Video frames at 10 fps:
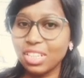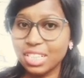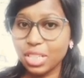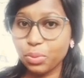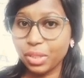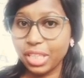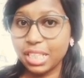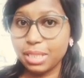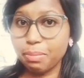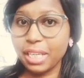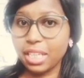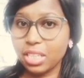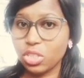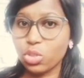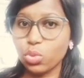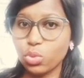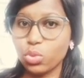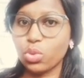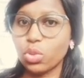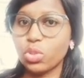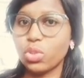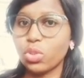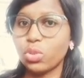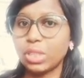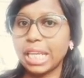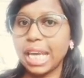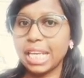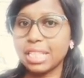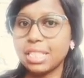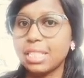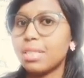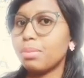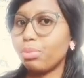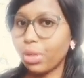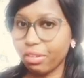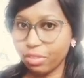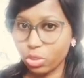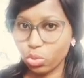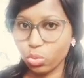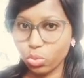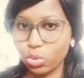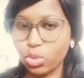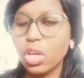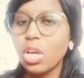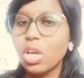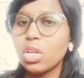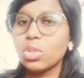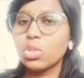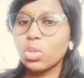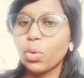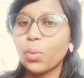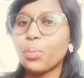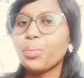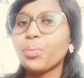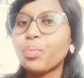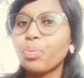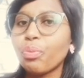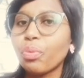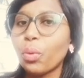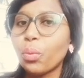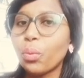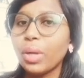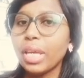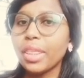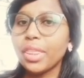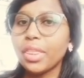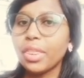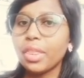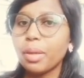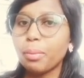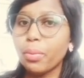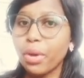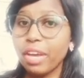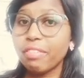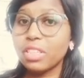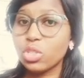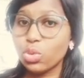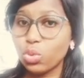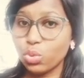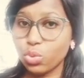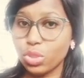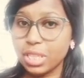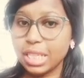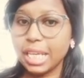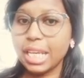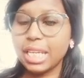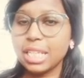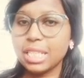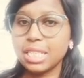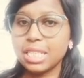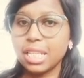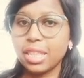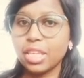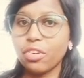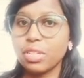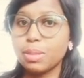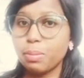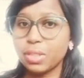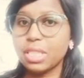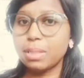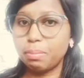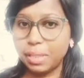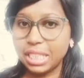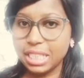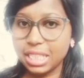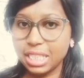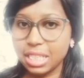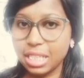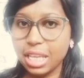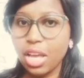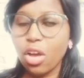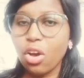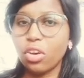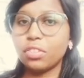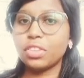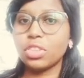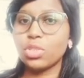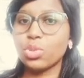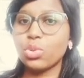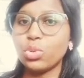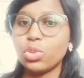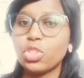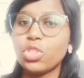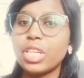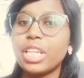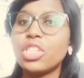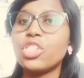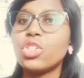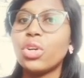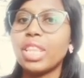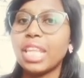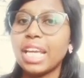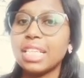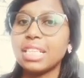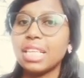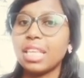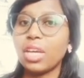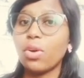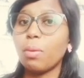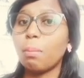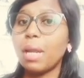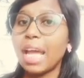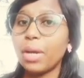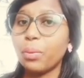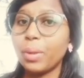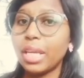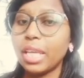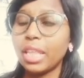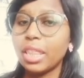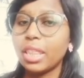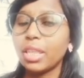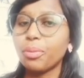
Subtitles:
I'll start with independent schools, also known as private schools. So with private schools, it is the responsibility of the school to ensure that they comply with